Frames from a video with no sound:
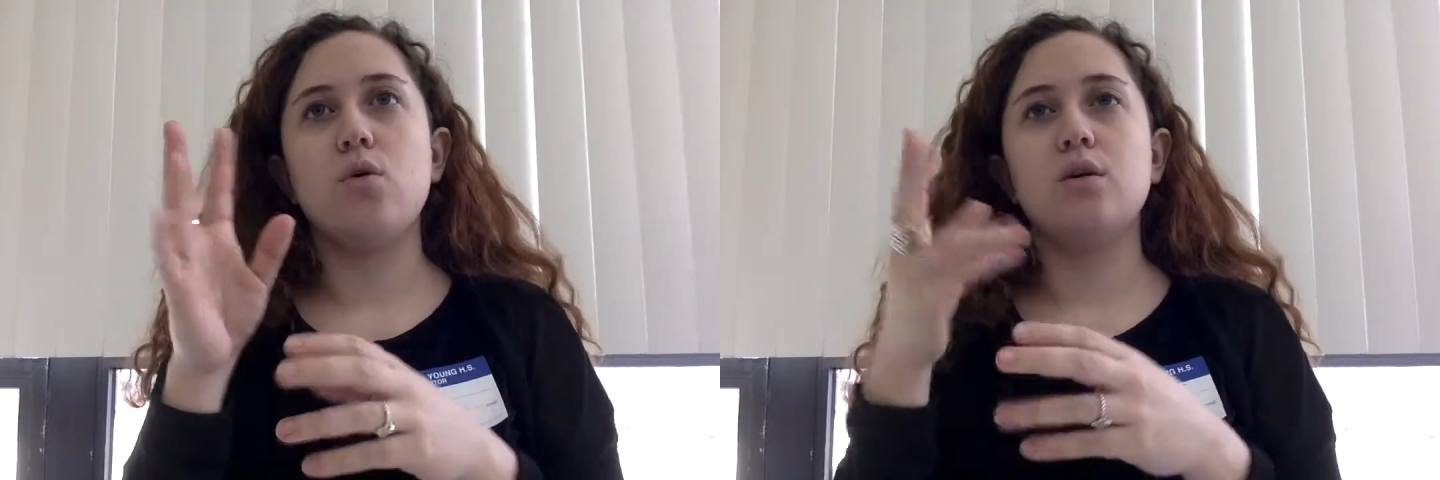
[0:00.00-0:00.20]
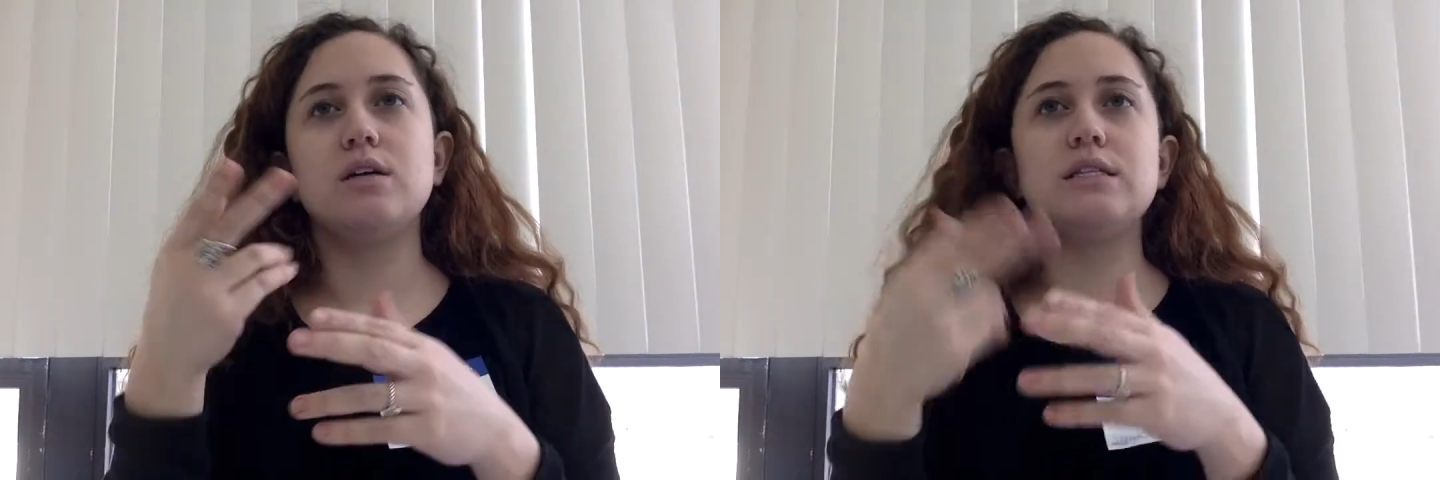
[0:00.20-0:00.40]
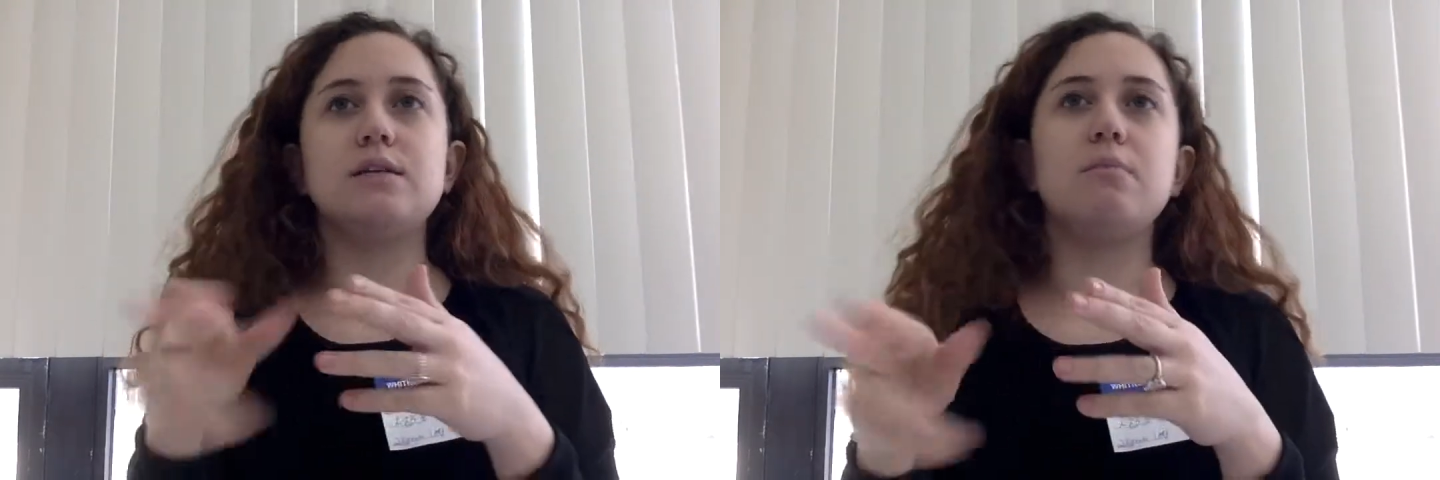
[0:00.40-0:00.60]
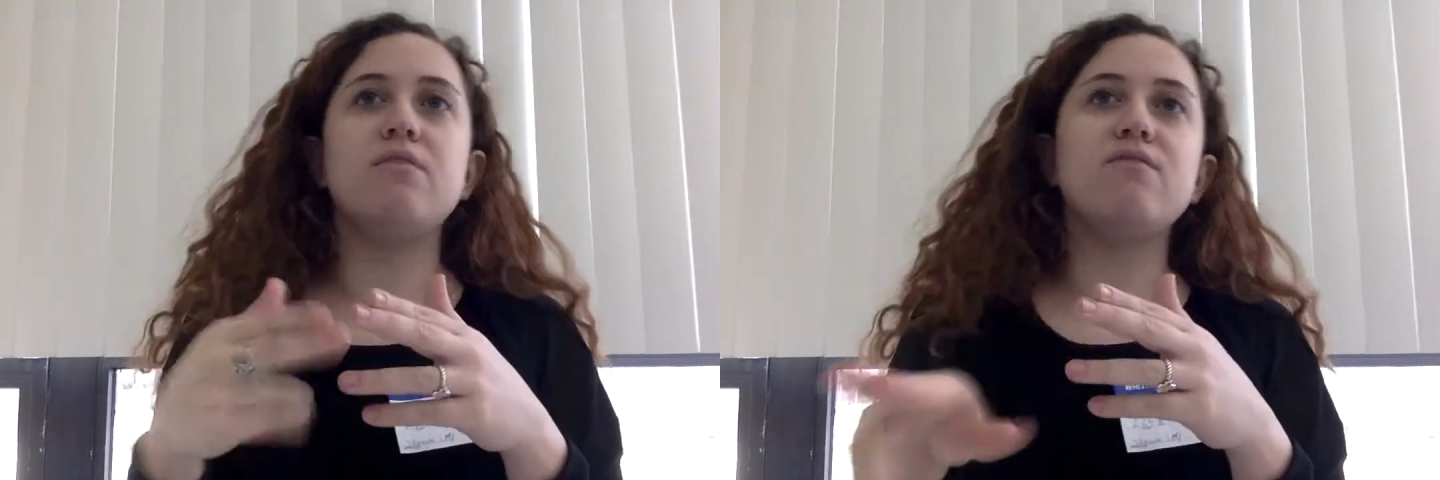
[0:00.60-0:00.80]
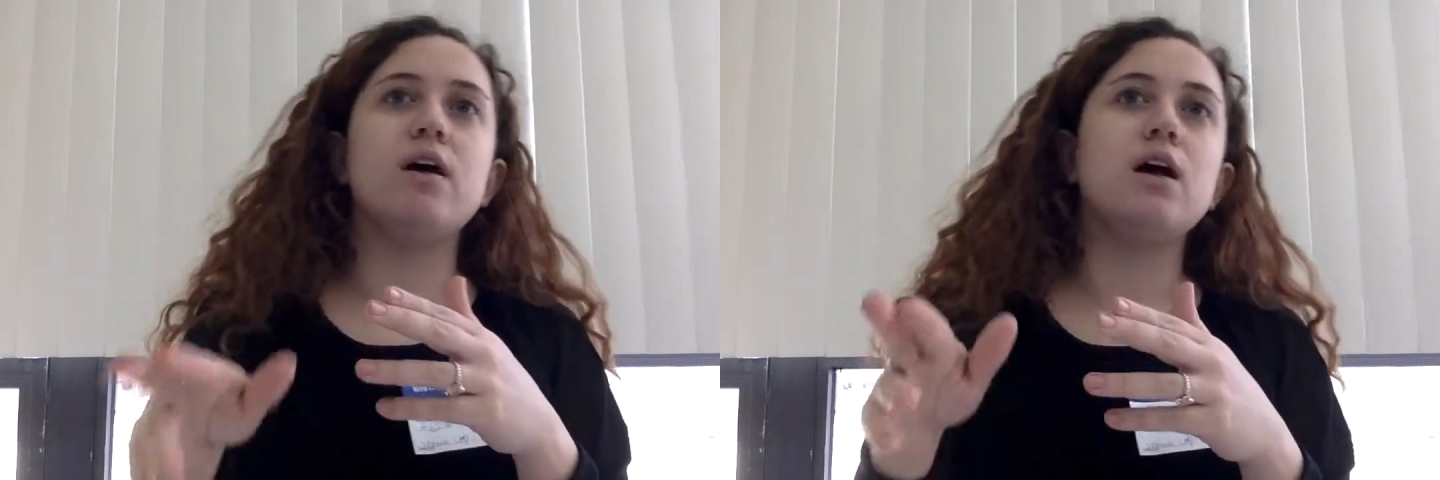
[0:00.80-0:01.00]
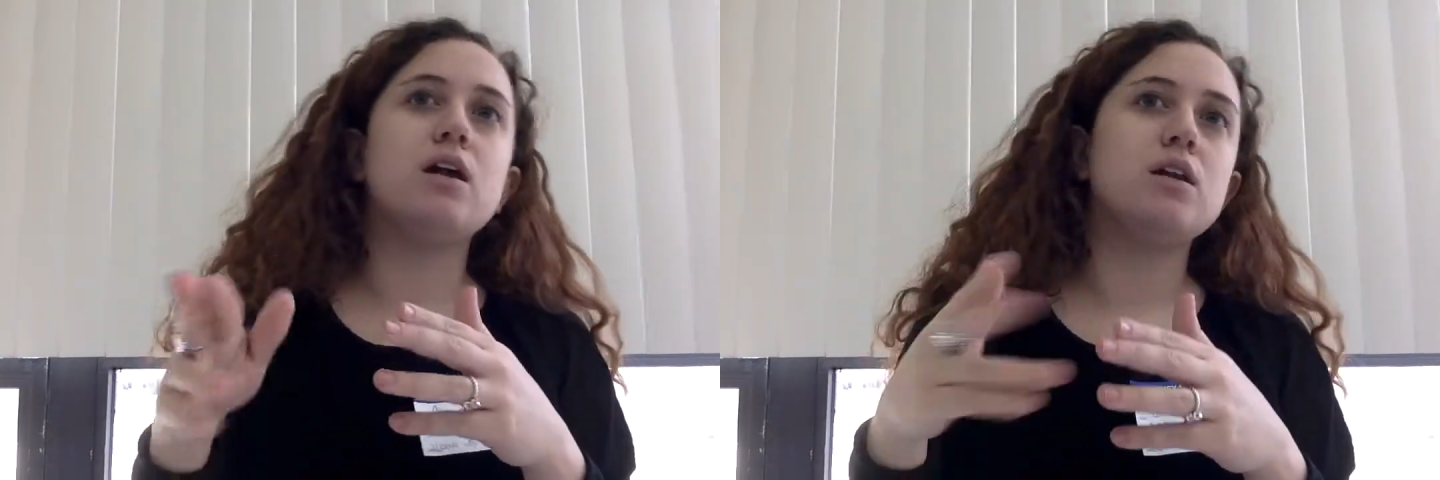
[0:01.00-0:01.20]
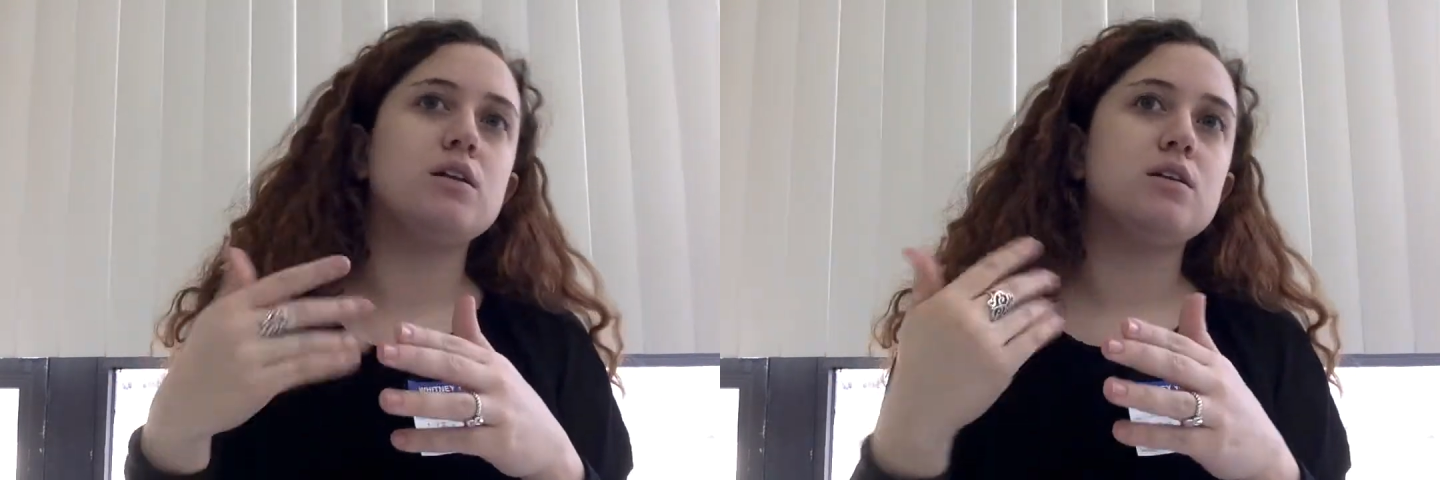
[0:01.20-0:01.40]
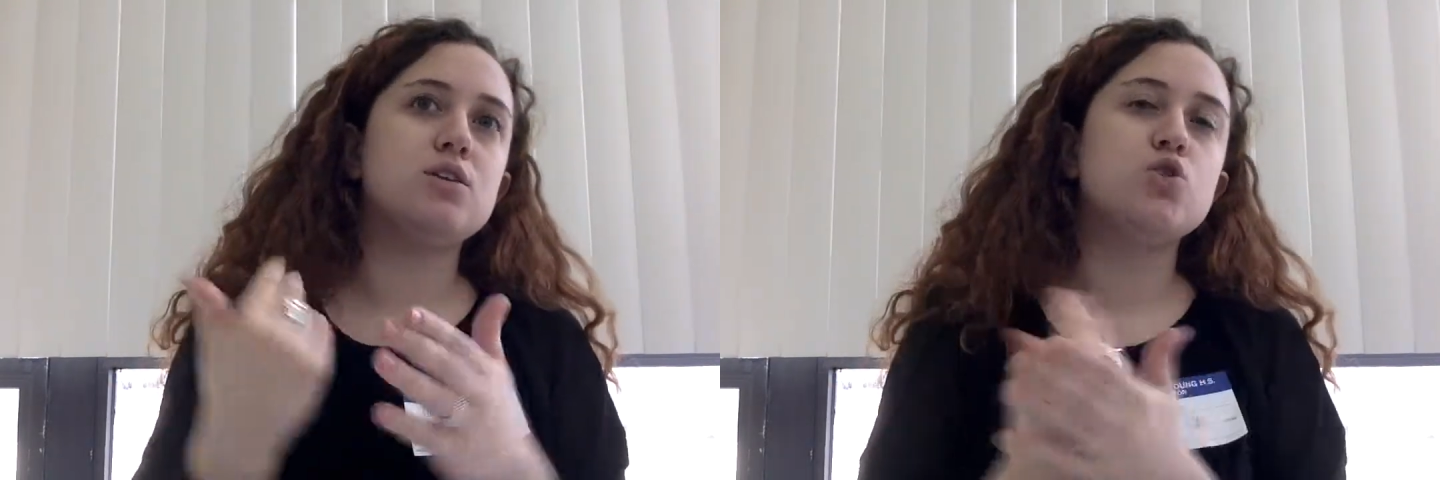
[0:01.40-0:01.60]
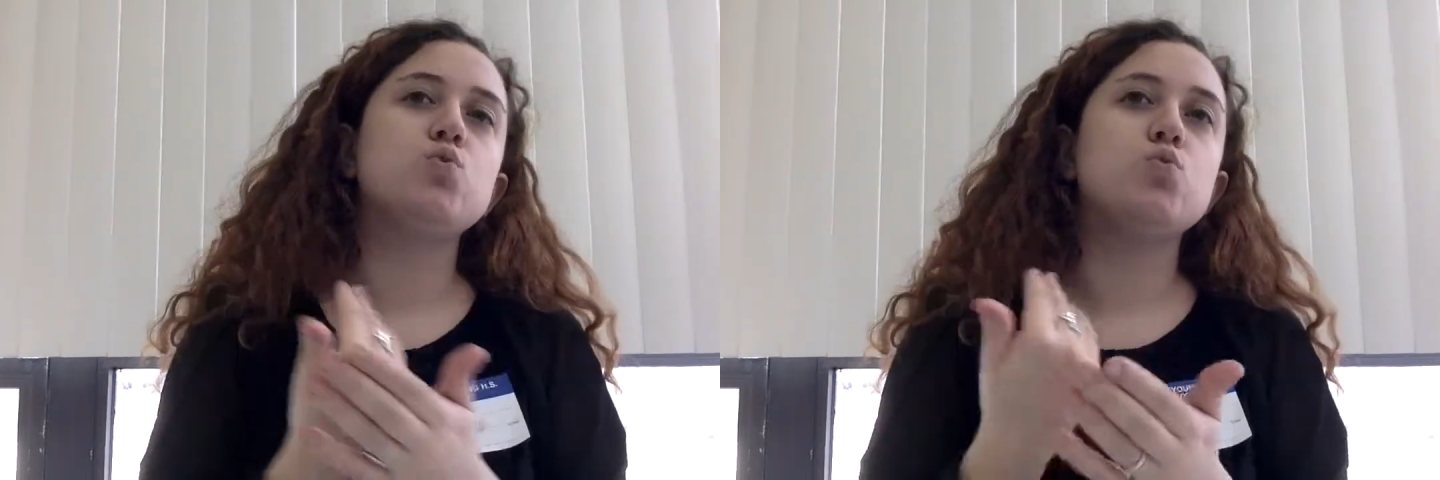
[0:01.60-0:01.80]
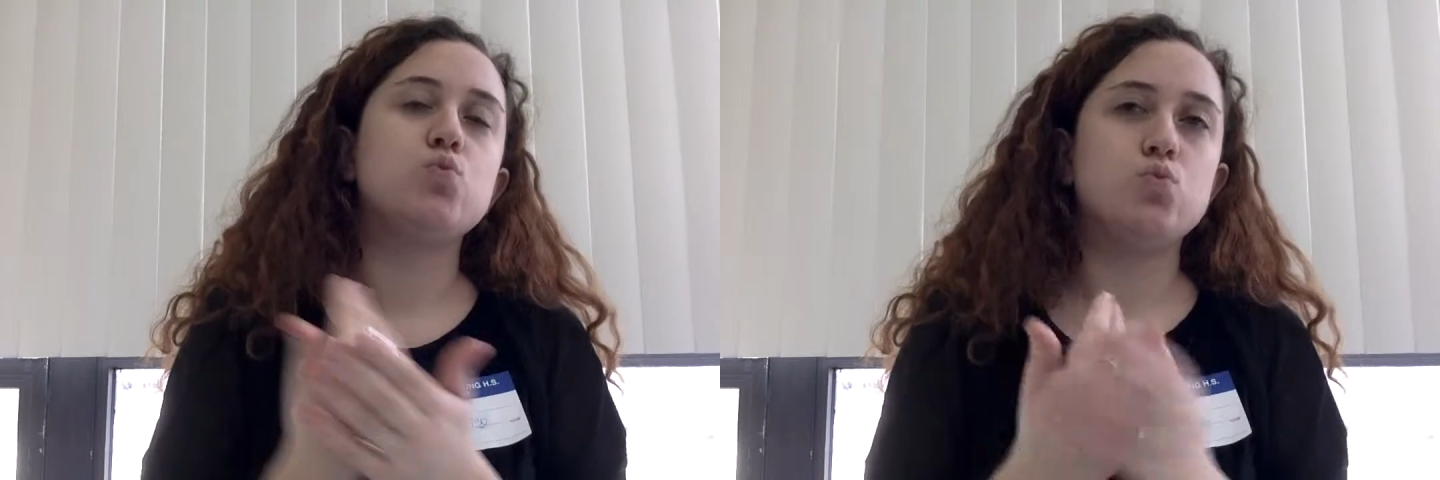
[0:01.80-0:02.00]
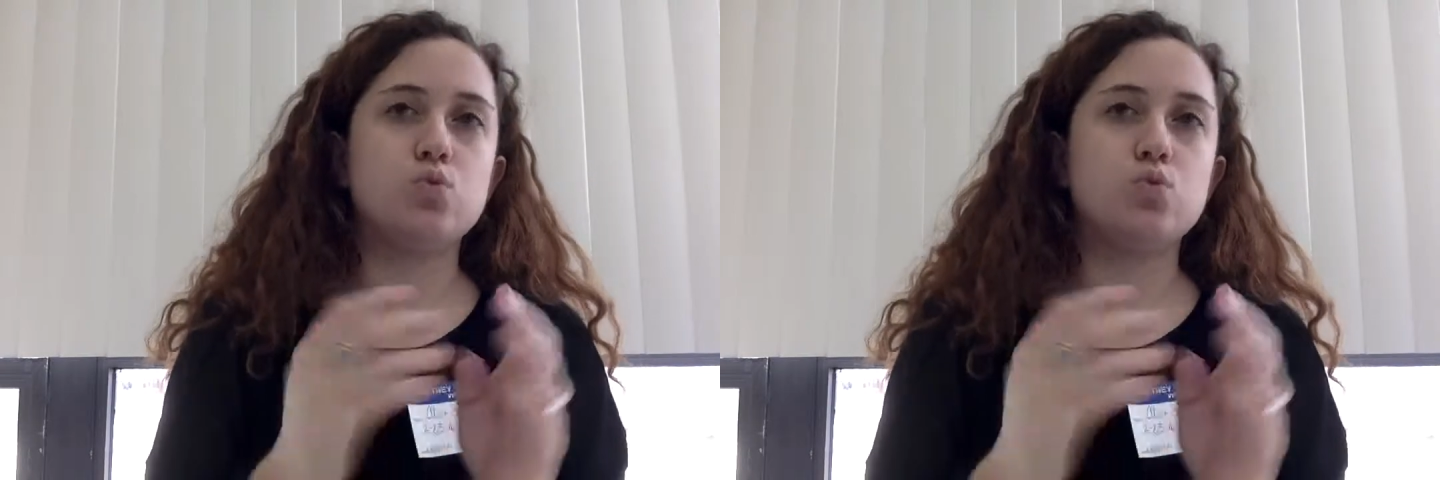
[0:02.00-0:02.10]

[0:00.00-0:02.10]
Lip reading: So at x equals -2,